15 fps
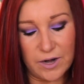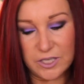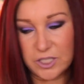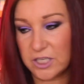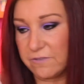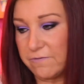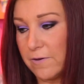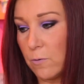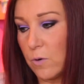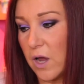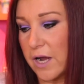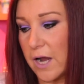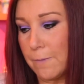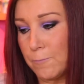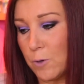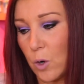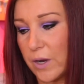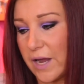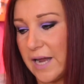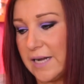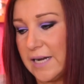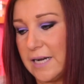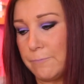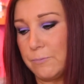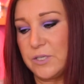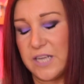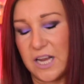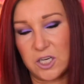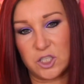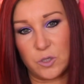and I just feel like I'm not getting any
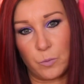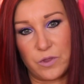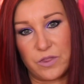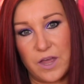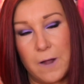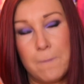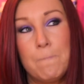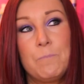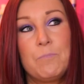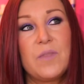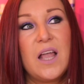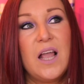protection with it.